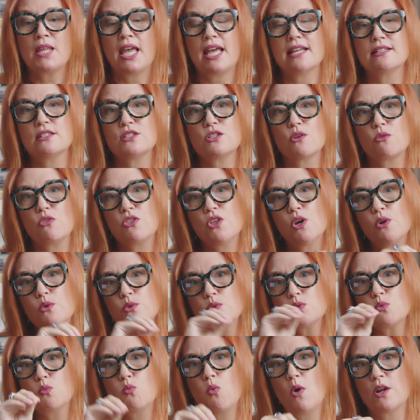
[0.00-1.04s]
And so
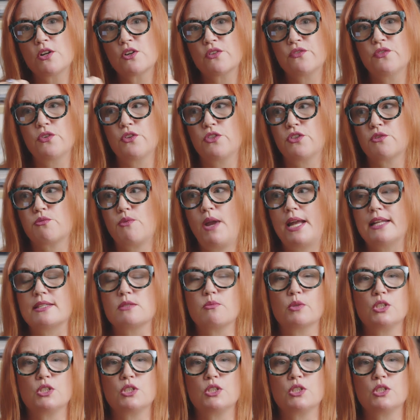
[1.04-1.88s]
those wonderful threads,